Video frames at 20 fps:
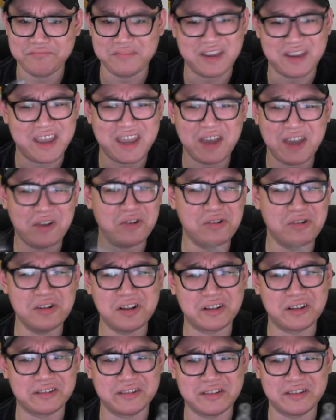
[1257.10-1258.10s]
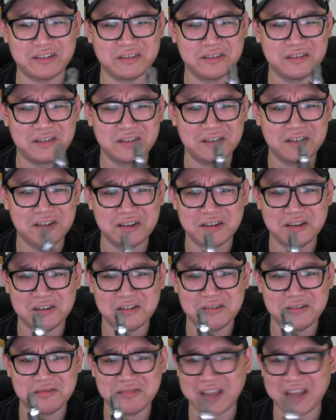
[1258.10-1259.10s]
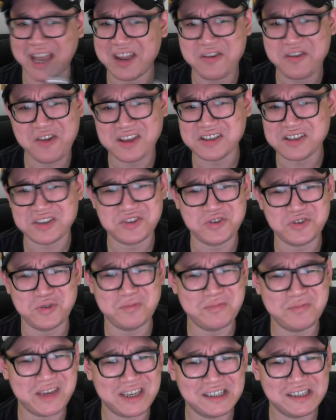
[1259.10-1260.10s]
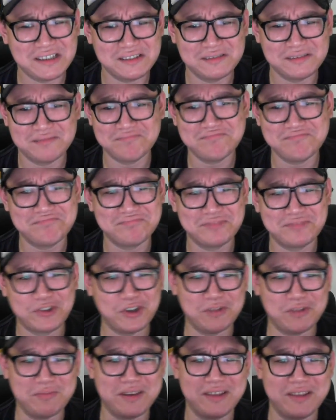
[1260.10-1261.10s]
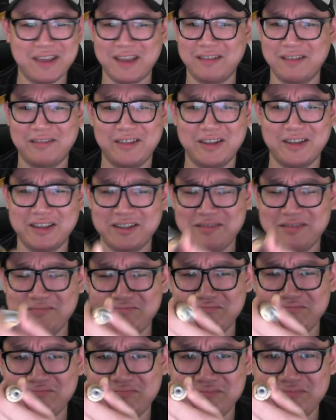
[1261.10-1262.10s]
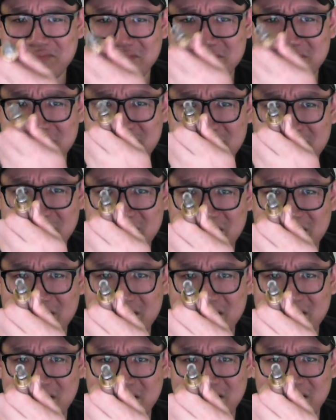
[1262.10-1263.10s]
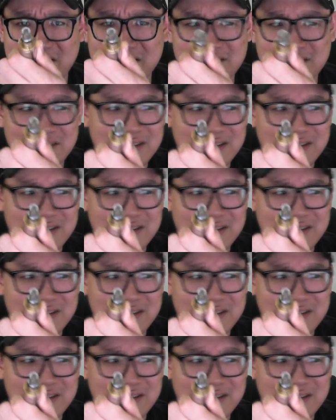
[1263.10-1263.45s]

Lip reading: the air hole on the IGOS is too big. It could be that the